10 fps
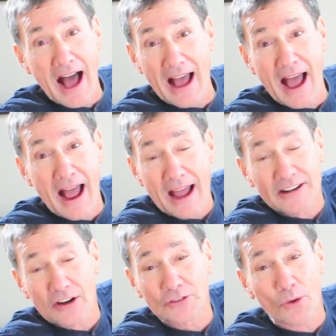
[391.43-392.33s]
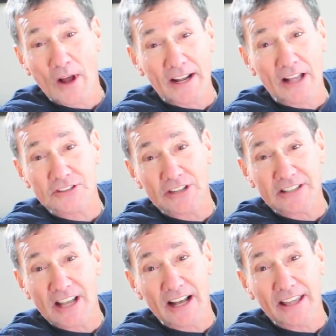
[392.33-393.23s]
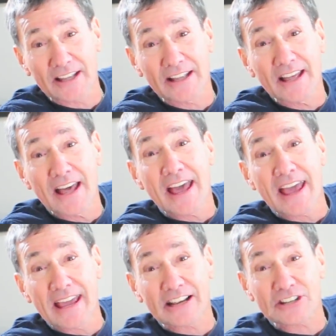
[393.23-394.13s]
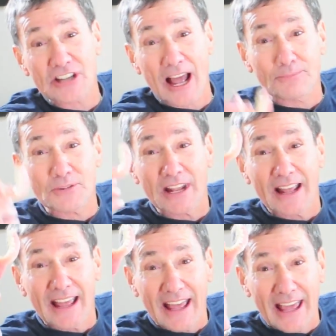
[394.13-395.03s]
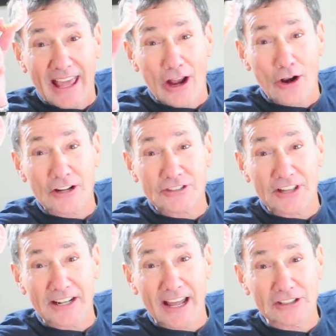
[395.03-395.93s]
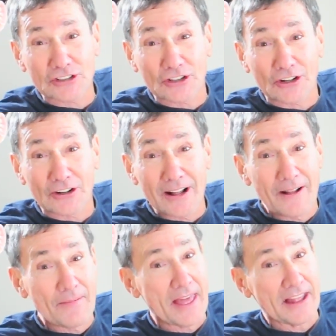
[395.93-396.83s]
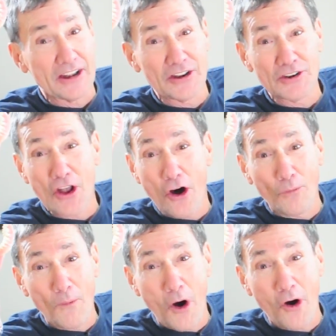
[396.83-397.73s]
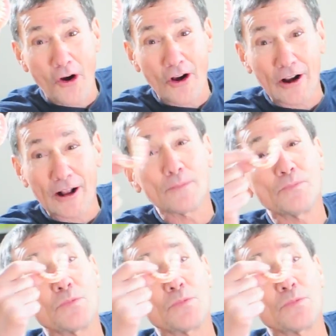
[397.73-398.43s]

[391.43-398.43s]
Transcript: I don't know what else to tell you, except here is the denture, no more.